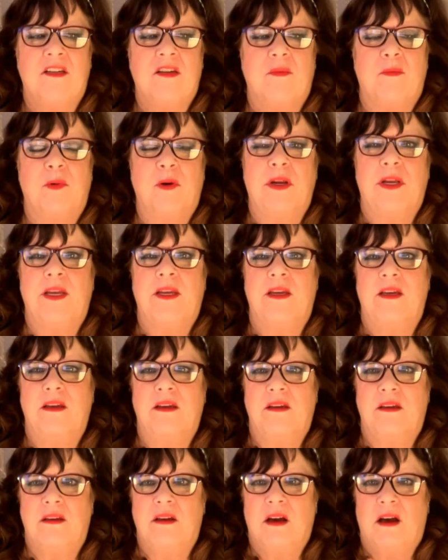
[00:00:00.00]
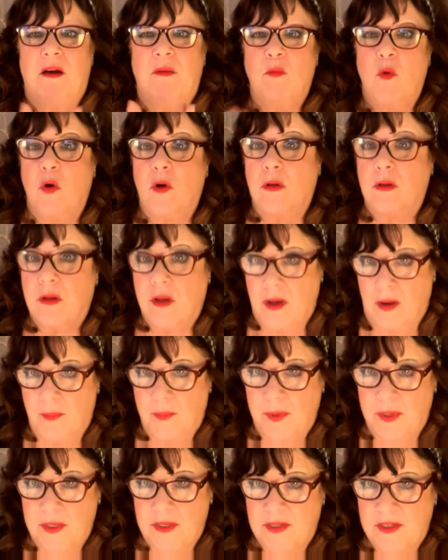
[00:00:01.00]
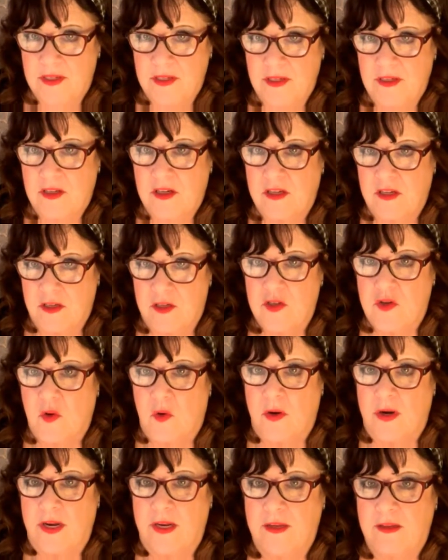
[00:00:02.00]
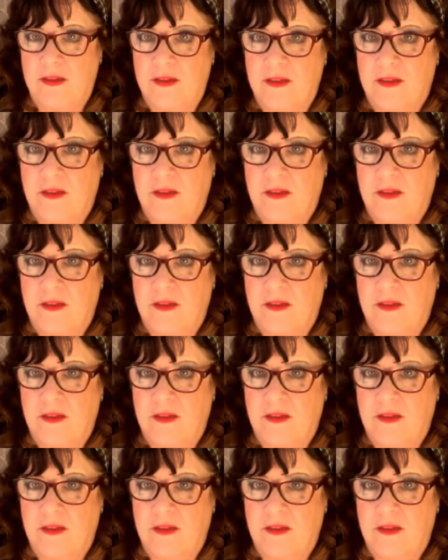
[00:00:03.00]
to bring a moral compass to the story.